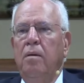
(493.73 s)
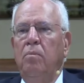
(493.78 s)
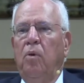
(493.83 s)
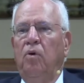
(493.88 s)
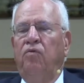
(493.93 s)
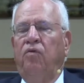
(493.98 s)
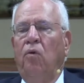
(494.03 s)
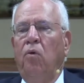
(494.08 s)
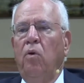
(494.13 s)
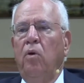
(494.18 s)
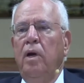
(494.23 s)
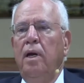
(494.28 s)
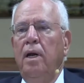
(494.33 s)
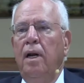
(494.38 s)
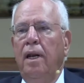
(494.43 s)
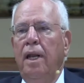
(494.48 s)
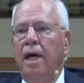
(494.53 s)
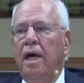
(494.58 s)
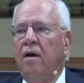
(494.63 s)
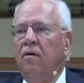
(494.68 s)
before he
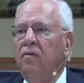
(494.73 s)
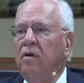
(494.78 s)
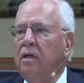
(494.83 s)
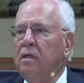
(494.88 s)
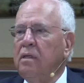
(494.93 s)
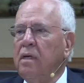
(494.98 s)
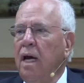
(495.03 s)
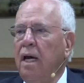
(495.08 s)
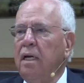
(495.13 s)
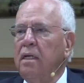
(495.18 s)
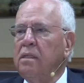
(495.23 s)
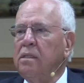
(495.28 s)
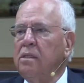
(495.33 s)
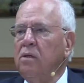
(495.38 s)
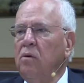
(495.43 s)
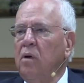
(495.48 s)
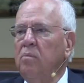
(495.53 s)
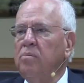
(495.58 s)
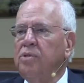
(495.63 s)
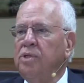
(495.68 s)
left, has gotten
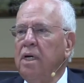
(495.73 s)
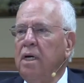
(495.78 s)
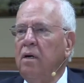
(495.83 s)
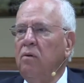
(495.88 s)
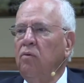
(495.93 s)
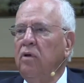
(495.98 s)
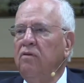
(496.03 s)
so upset